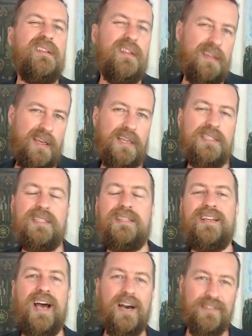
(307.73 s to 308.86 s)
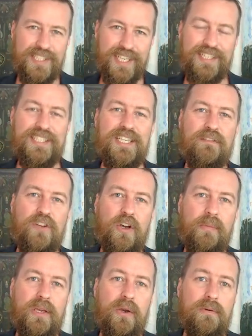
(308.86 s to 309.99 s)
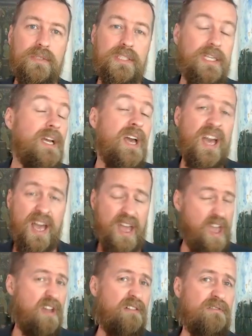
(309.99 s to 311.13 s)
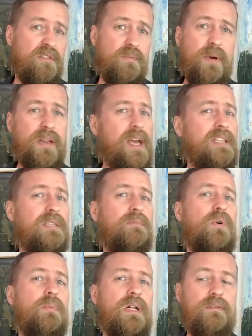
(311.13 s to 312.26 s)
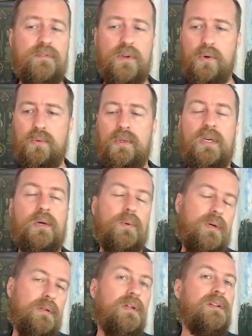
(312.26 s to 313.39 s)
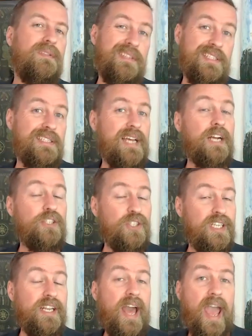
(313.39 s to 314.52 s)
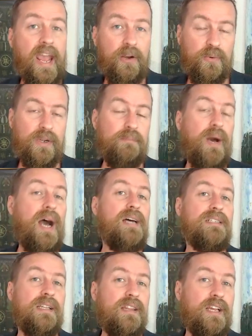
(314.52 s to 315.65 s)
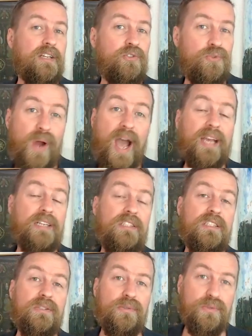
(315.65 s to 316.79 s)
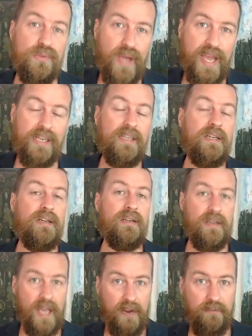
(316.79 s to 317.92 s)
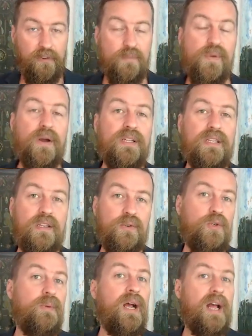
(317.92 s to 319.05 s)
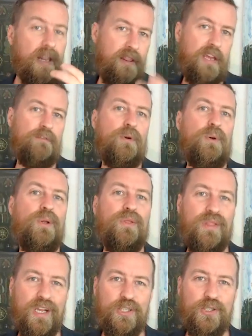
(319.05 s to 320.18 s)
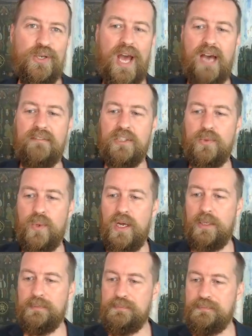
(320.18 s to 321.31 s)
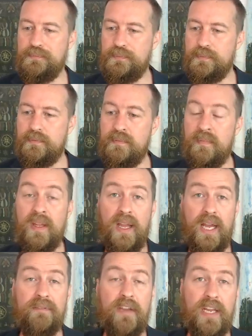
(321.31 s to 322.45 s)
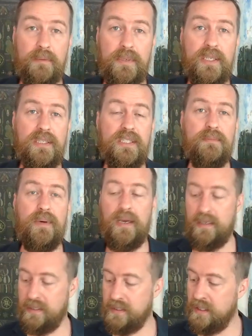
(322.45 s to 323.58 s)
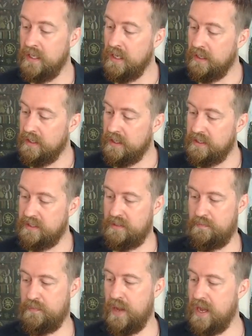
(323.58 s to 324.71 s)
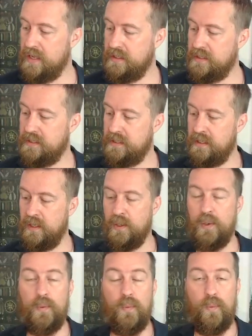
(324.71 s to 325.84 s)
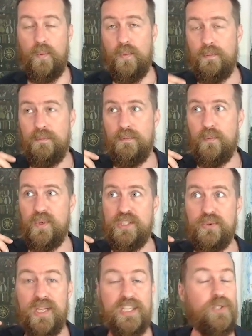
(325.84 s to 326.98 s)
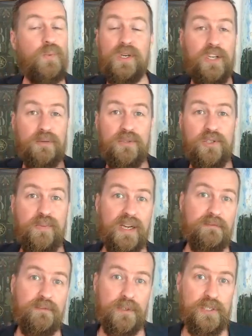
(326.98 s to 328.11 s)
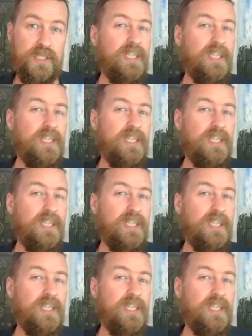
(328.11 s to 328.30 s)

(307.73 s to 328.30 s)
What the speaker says: The kids have a tendency of coming home and say, everybody has a mobile phone. Well, this is actually an anchoring bias that they're trying to create. Everybody in the group, and therefore they should have as well. Availability bias is the bias which relates to what comes to mind first.